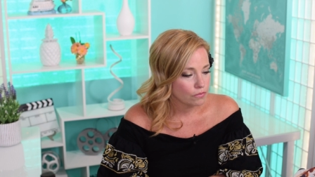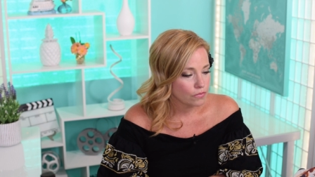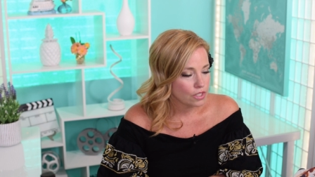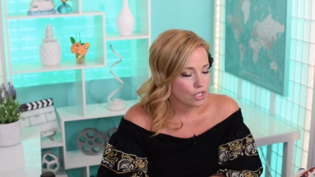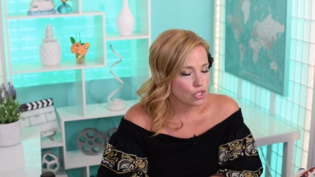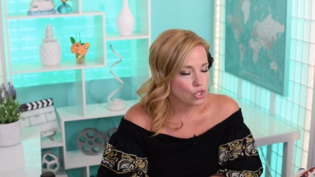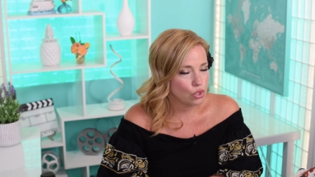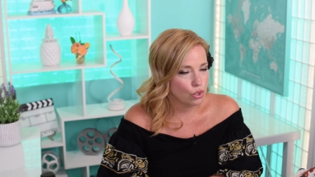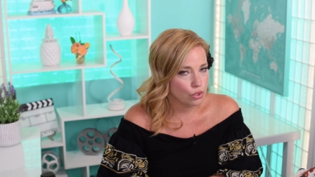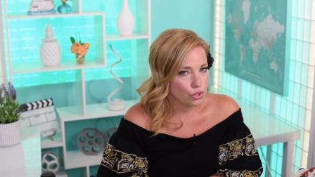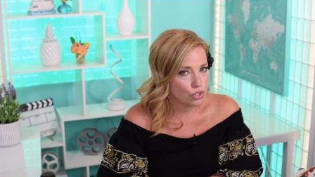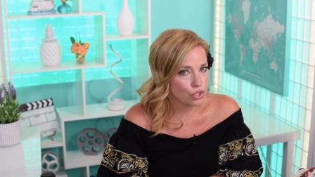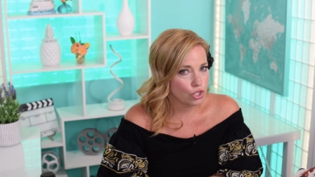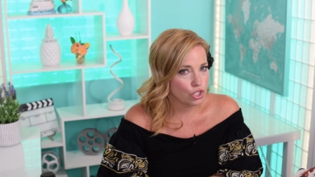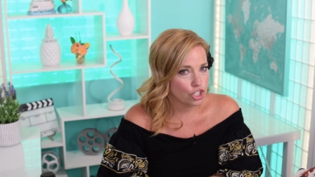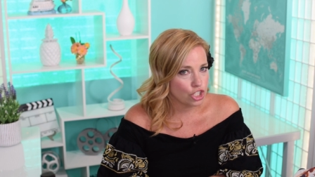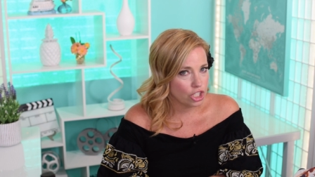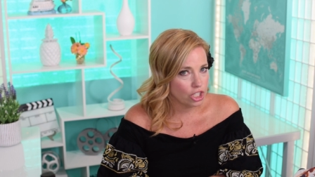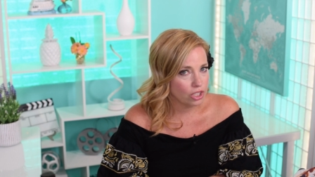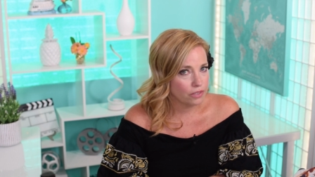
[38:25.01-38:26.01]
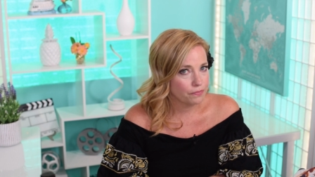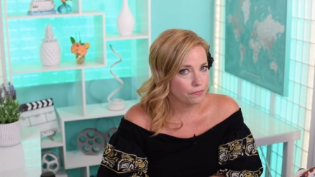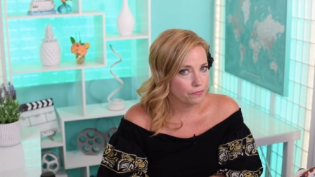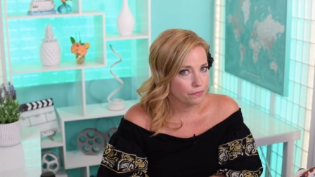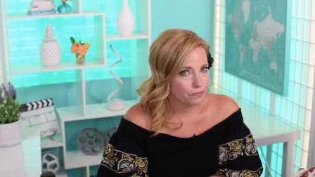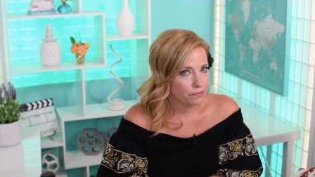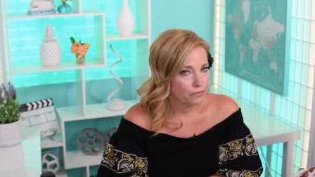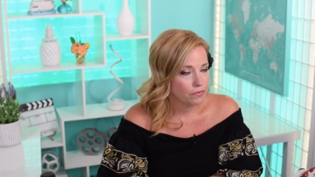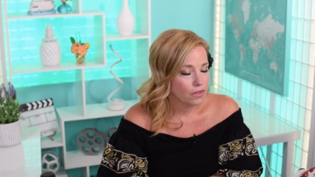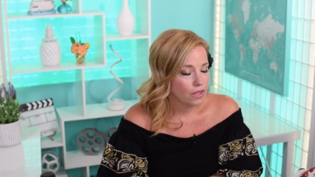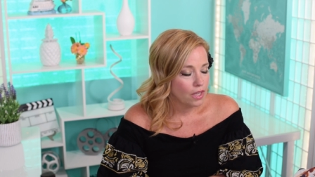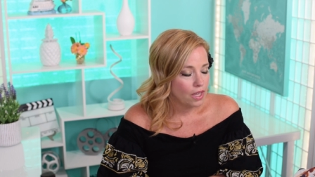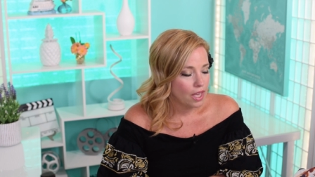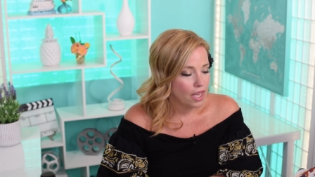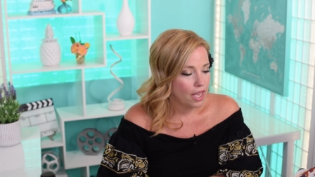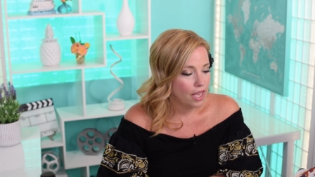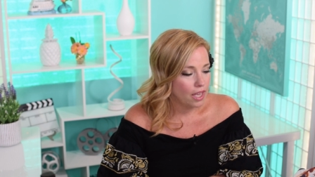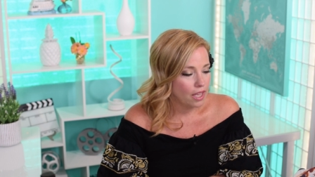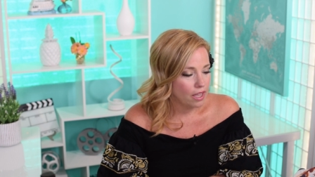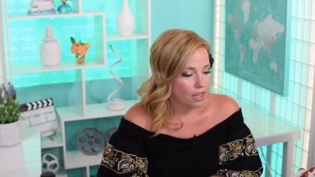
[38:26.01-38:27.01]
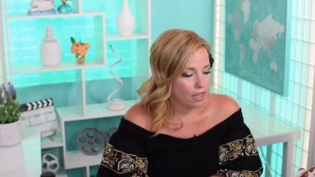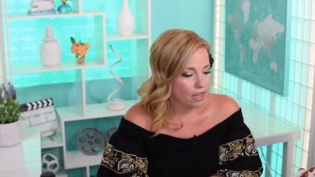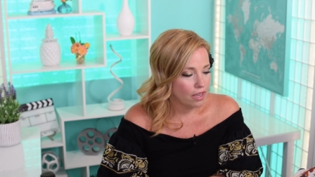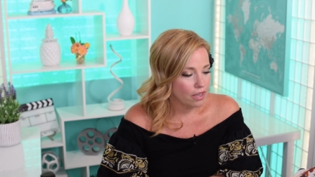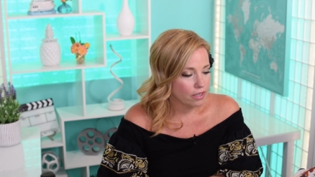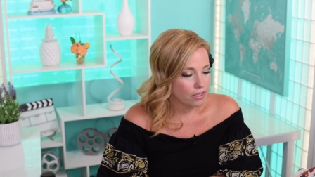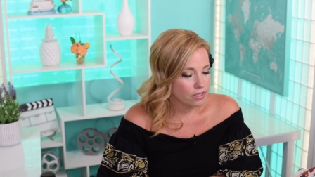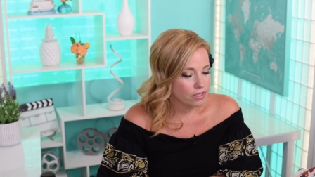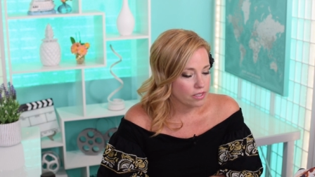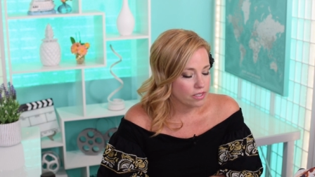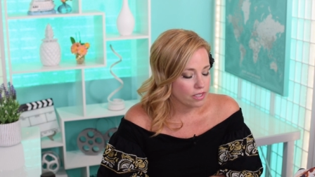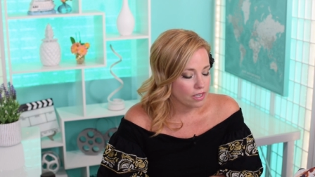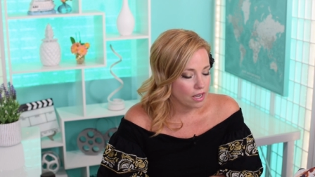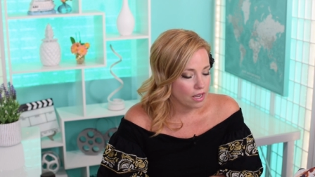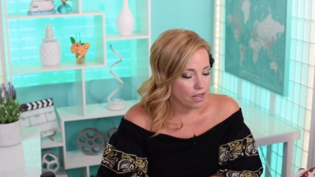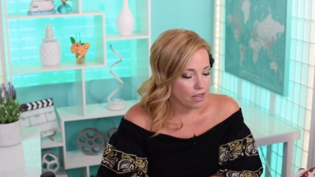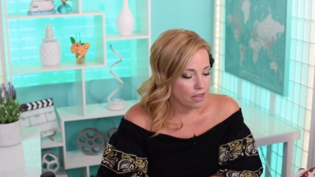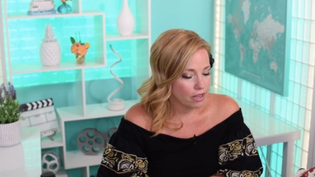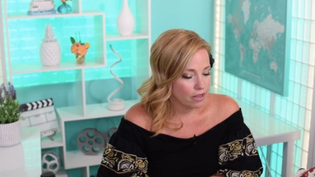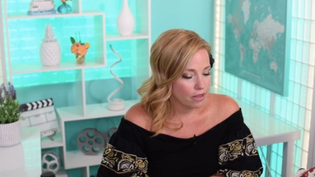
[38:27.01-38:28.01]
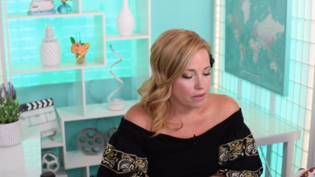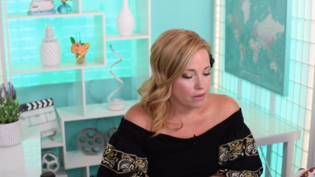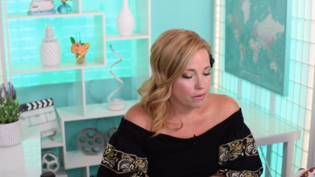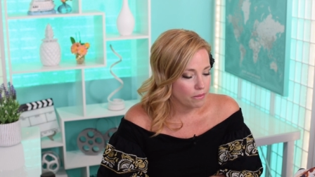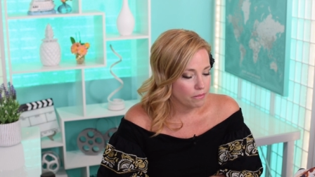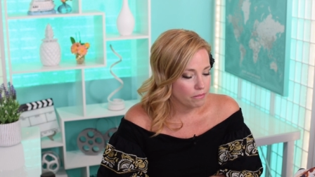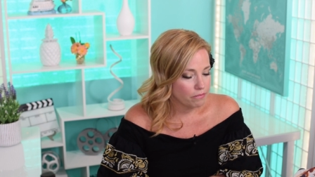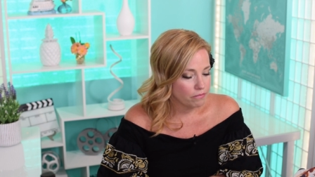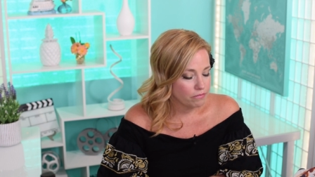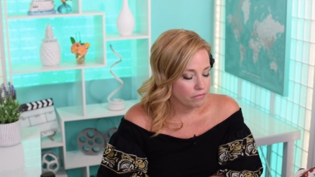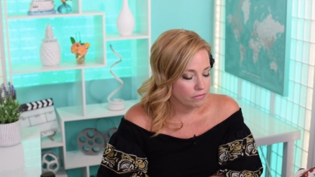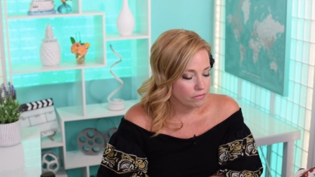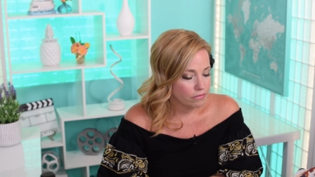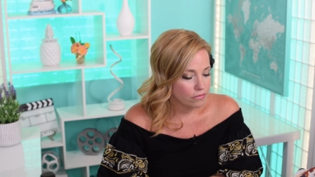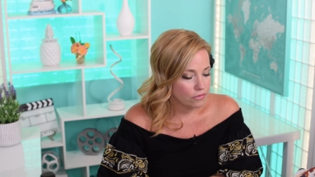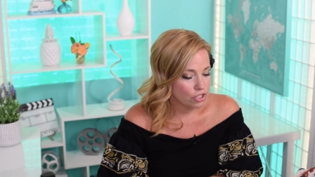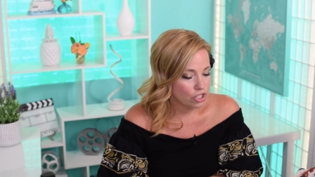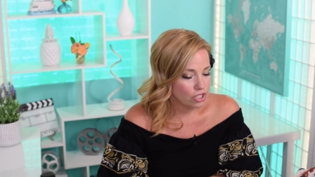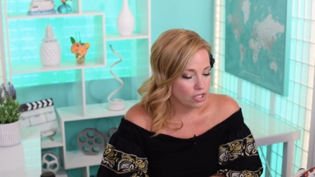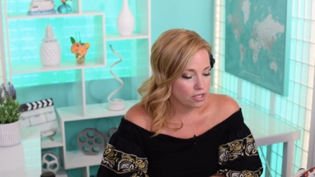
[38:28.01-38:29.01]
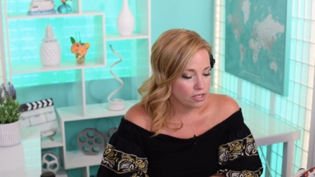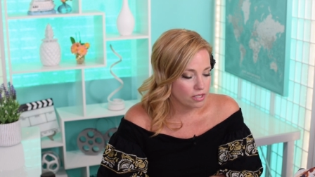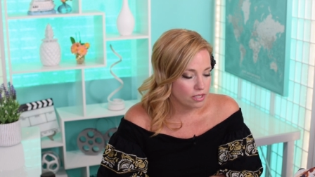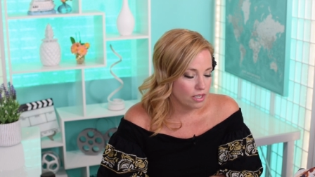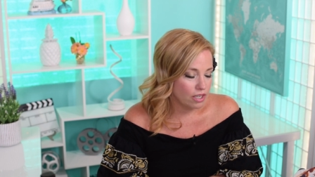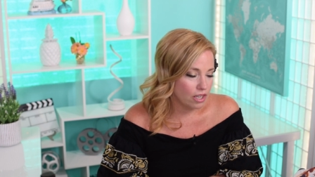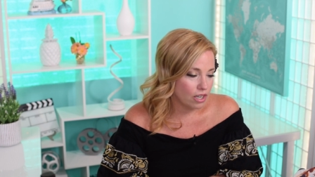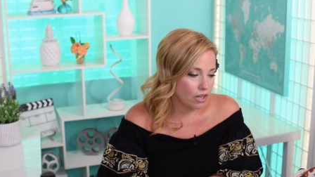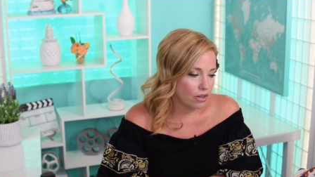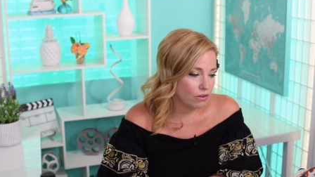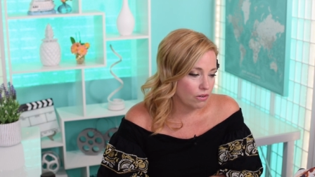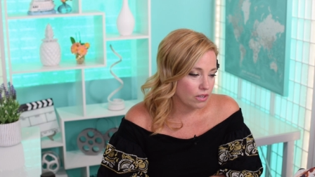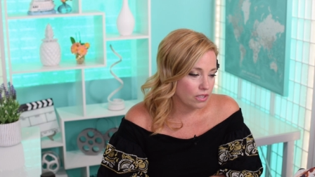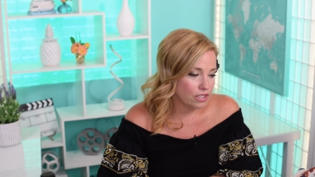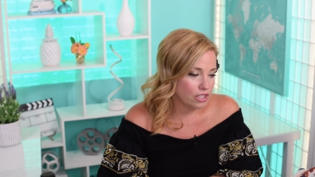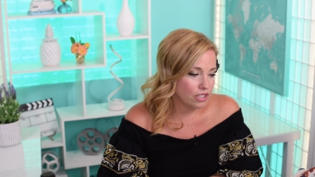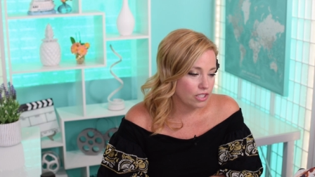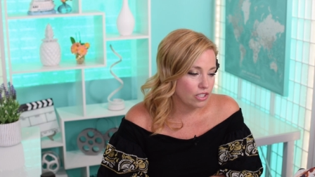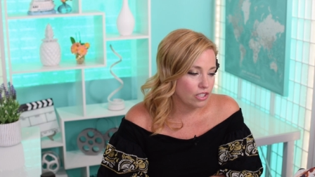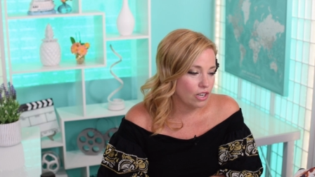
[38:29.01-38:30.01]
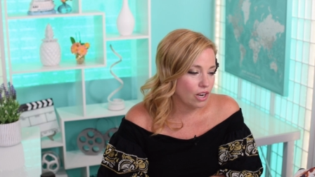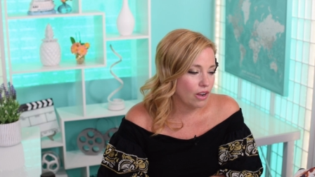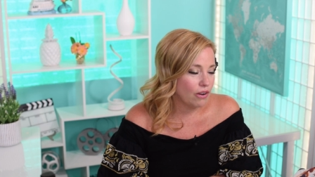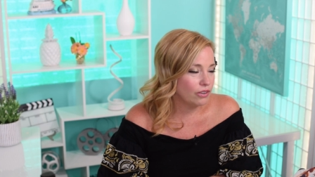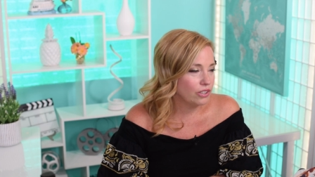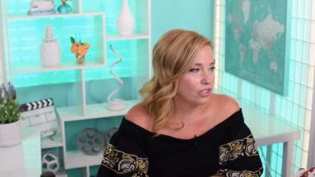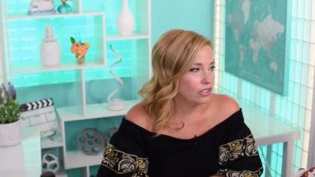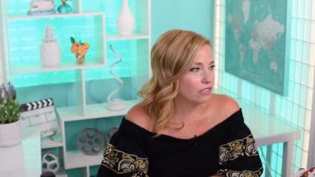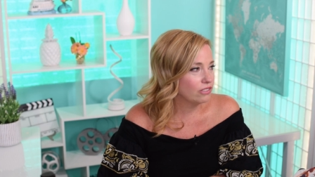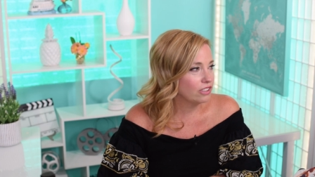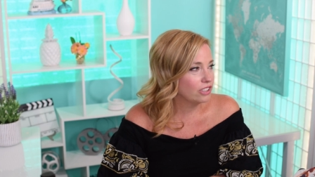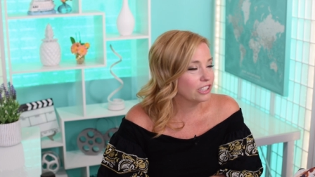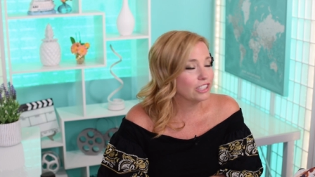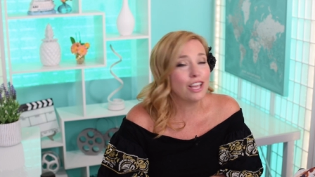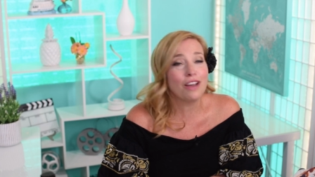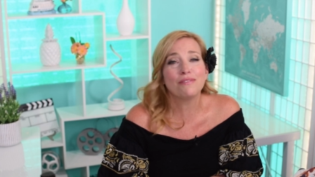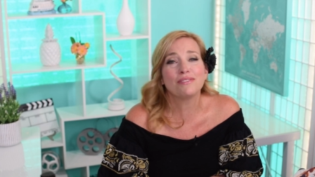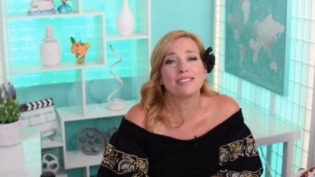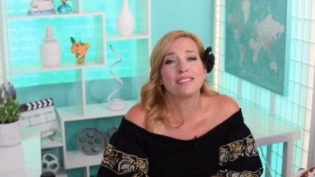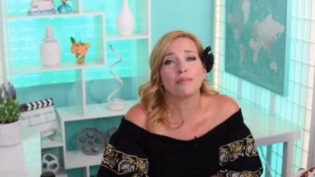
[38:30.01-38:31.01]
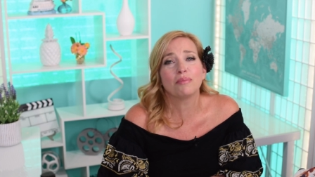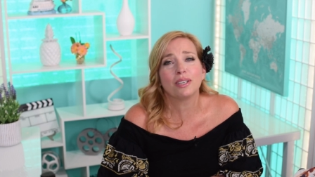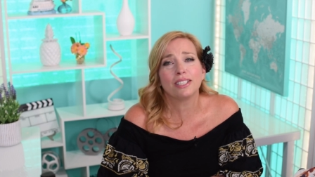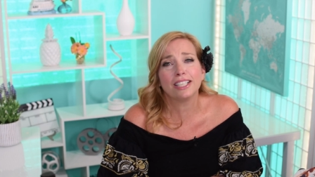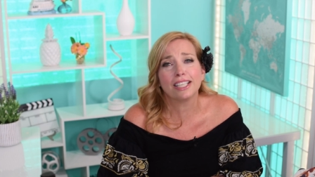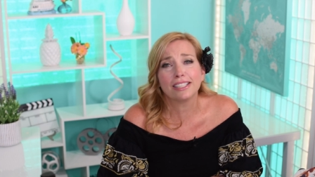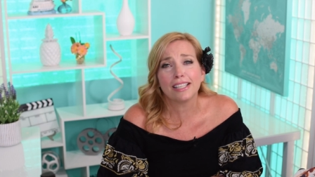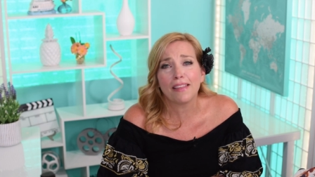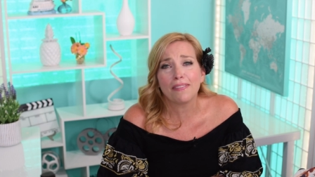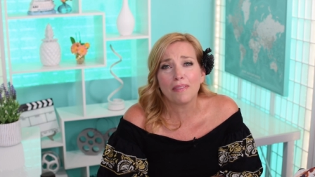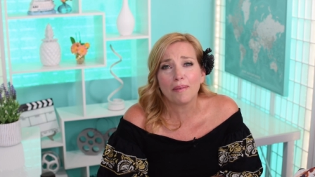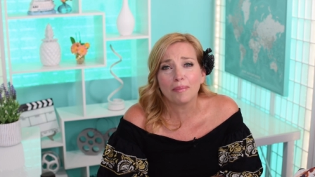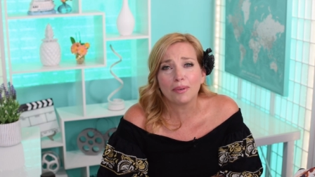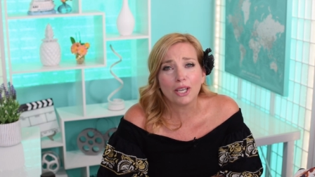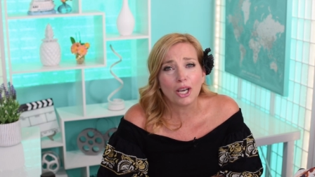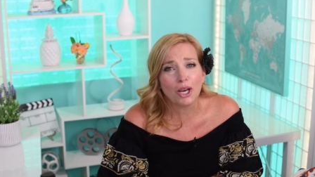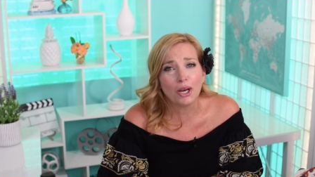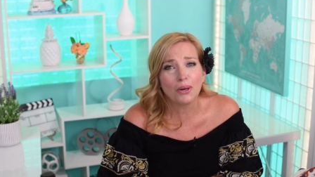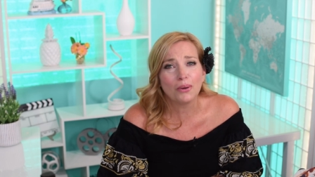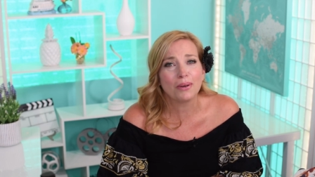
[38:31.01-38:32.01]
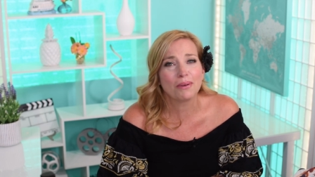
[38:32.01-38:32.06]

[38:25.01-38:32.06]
soul searching and um, just, you know, you, you know how when you, you love someone, you let them go?